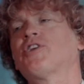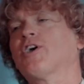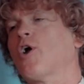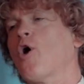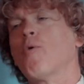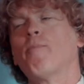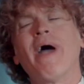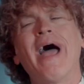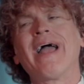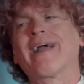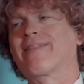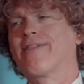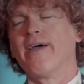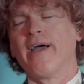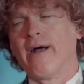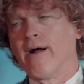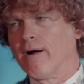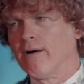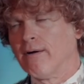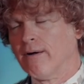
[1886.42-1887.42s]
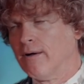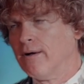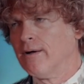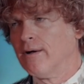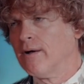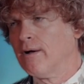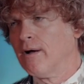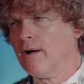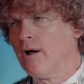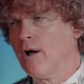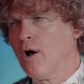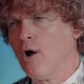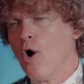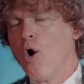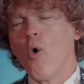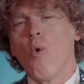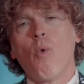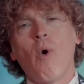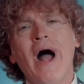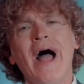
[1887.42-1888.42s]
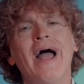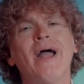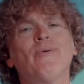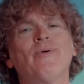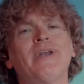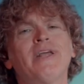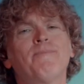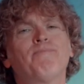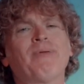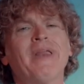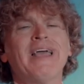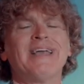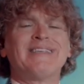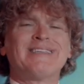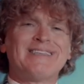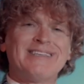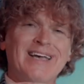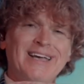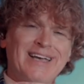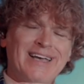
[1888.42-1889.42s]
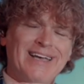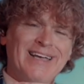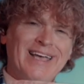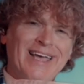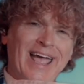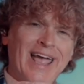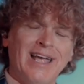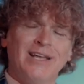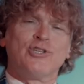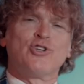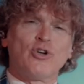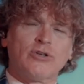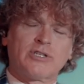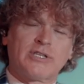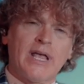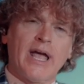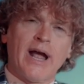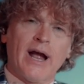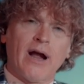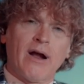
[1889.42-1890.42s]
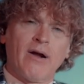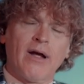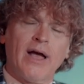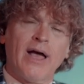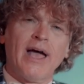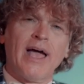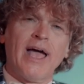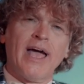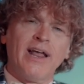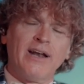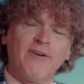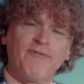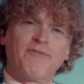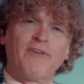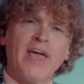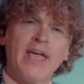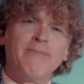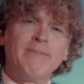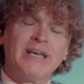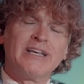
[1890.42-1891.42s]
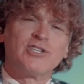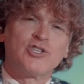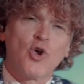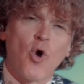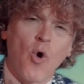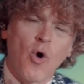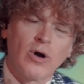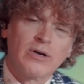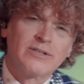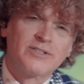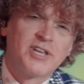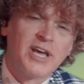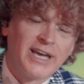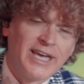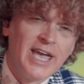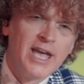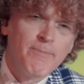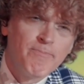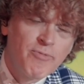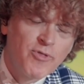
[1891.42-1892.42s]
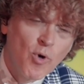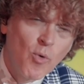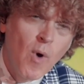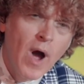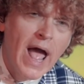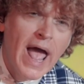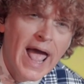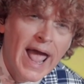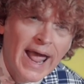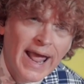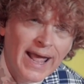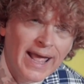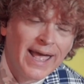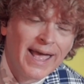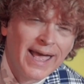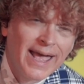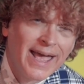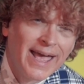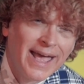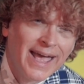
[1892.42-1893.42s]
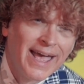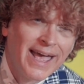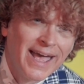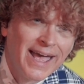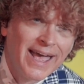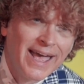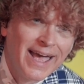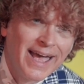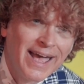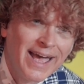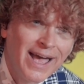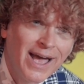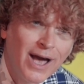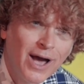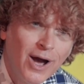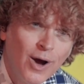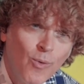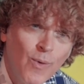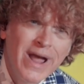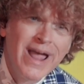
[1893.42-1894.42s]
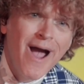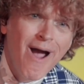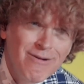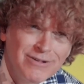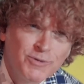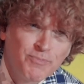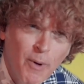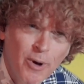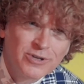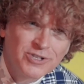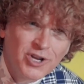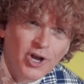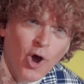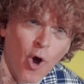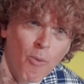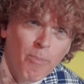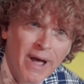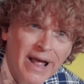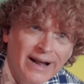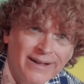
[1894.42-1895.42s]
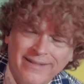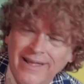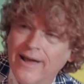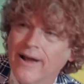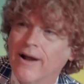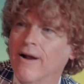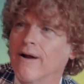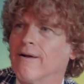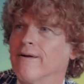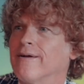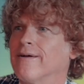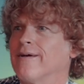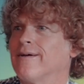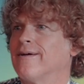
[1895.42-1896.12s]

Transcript: to go back there why would he place angels there and a flaming sword to keep the way we are supposed to go back there